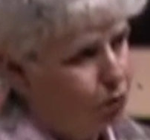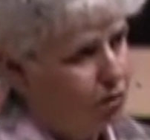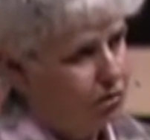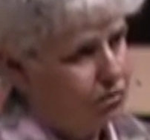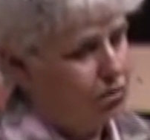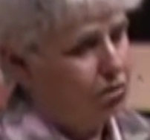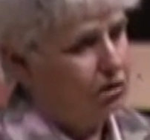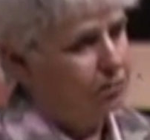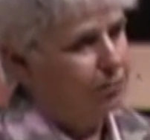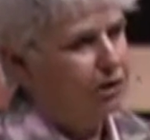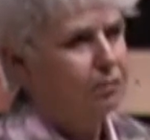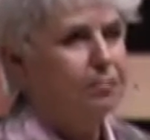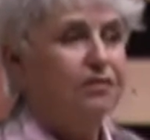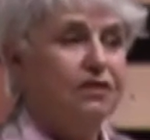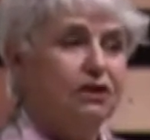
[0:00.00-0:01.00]
want to talk about
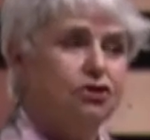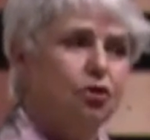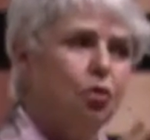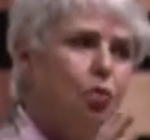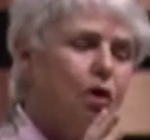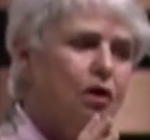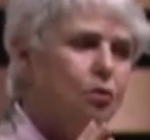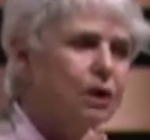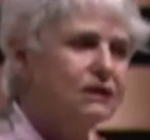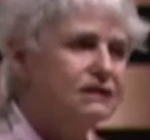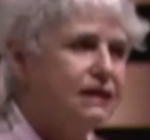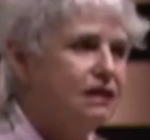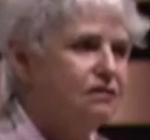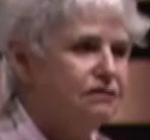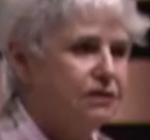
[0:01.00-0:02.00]
it, but they don't want to
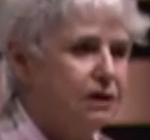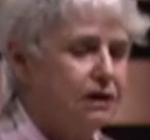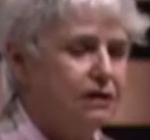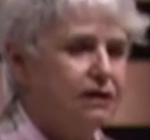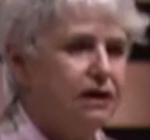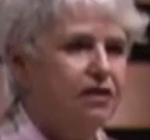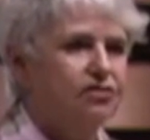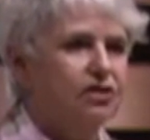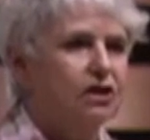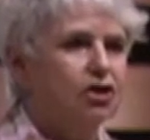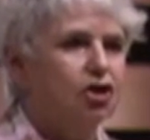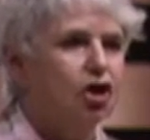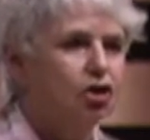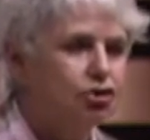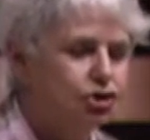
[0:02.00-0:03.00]
identify it as a
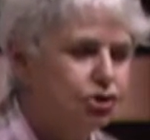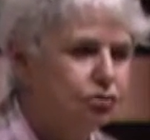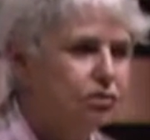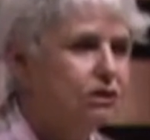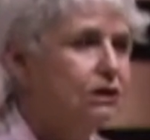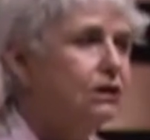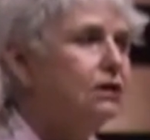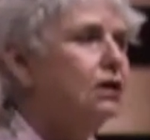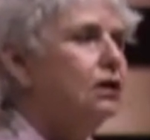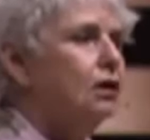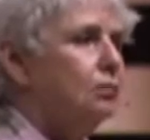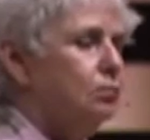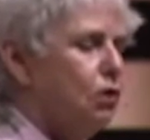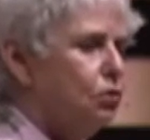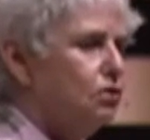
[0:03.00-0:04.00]
culturally
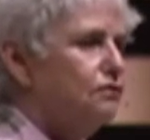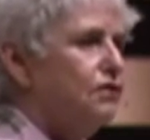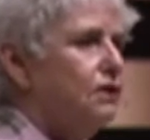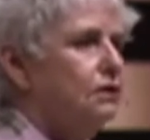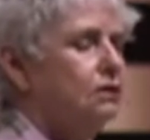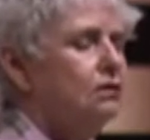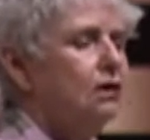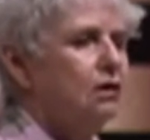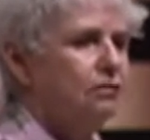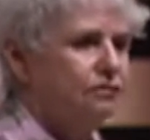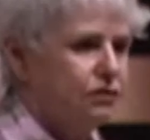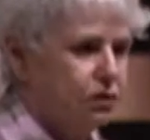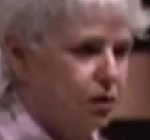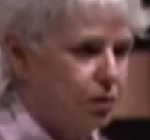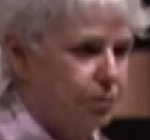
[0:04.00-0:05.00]
motivated
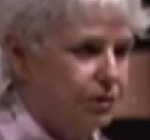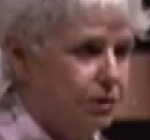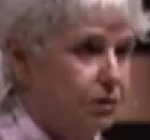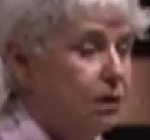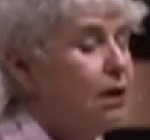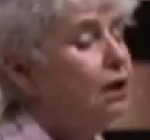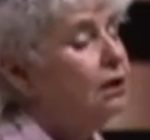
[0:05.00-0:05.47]
phenomenon.